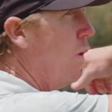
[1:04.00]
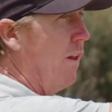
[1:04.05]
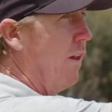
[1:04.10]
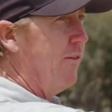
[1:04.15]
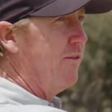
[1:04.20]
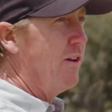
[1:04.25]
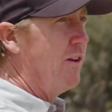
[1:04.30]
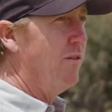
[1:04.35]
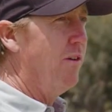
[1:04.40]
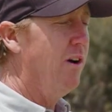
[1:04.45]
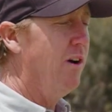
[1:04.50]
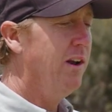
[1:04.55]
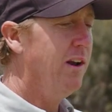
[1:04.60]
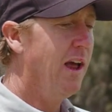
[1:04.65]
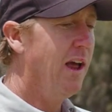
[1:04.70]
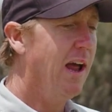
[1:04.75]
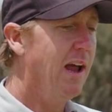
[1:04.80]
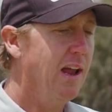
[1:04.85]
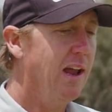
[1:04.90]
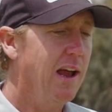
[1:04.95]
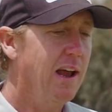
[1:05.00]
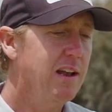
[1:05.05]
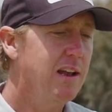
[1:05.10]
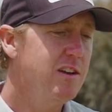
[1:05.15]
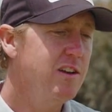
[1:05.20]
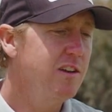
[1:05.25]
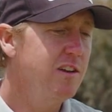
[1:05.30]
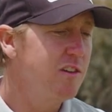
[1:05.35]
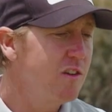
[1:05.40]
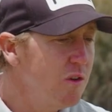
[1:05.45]
left and right, and
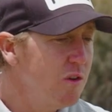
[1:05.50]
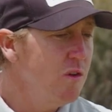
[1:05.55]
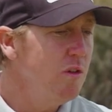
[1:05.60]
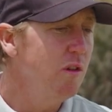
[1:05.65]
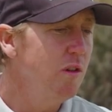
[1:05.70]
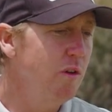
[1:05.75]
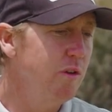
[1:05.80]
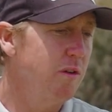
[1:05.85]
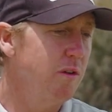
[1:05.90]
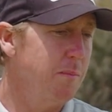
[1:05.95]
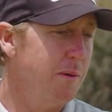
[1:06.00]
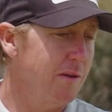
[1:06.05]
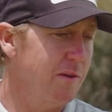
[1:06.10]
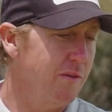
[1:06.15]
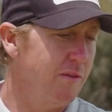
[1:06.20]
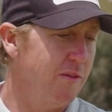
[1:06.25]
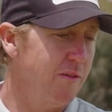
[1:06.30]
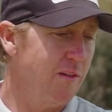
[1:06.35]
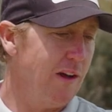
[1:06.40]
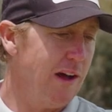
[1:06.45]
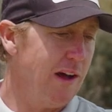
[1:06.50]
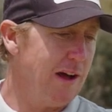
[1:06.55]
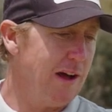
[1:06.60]
you do lose a bit of